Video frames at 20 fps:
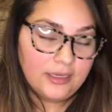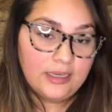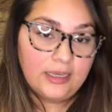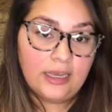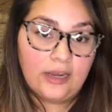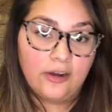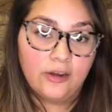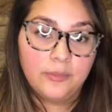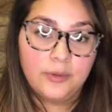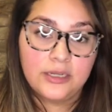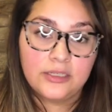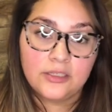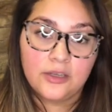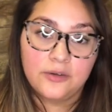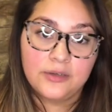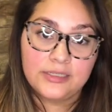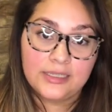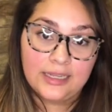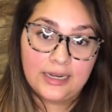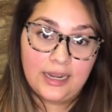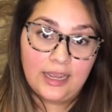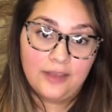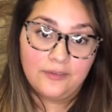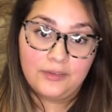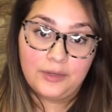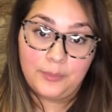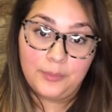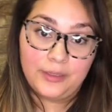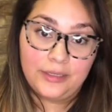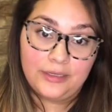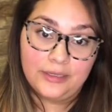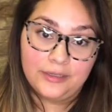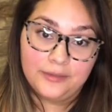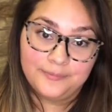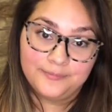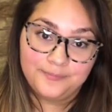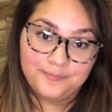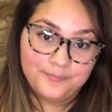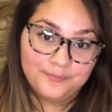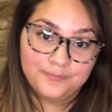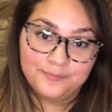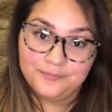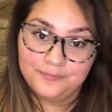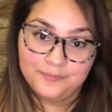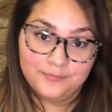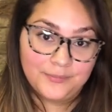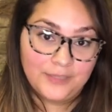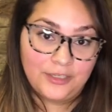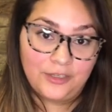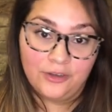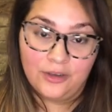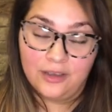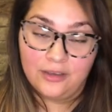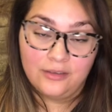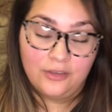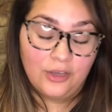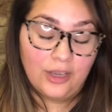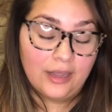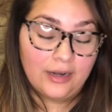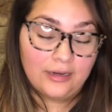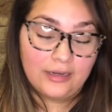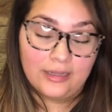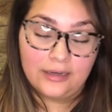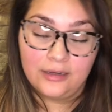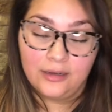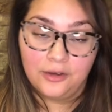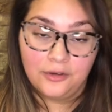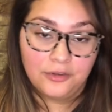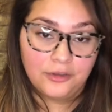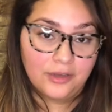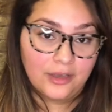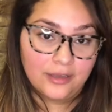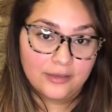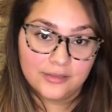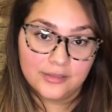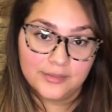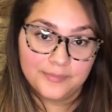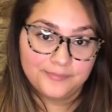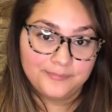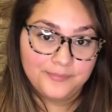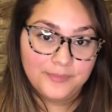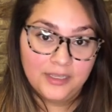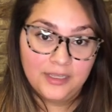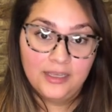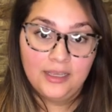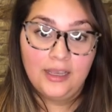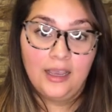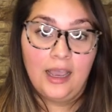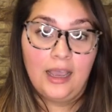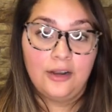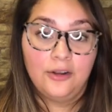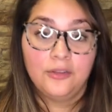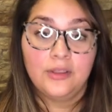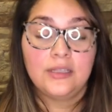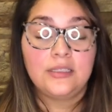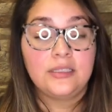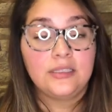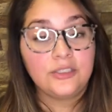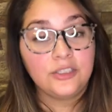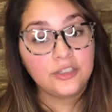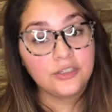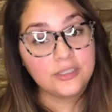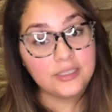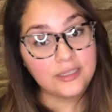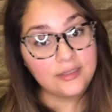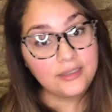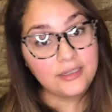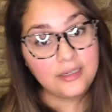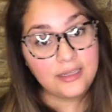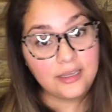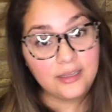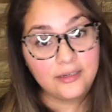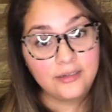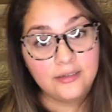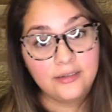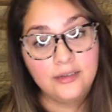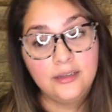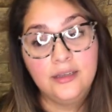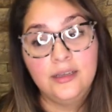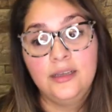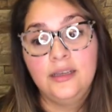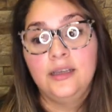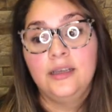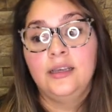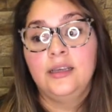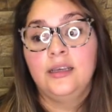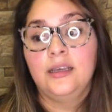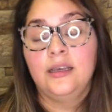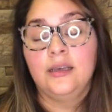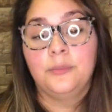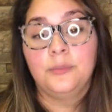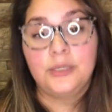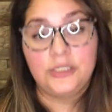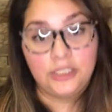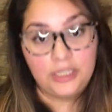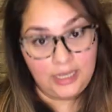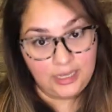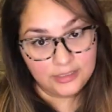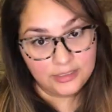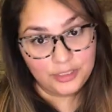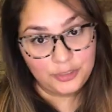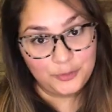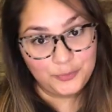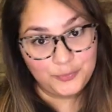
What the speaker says: everybody's always gonna have an opinion, and you gotta let it go, you guys. I know that's easier said than done, but you got to.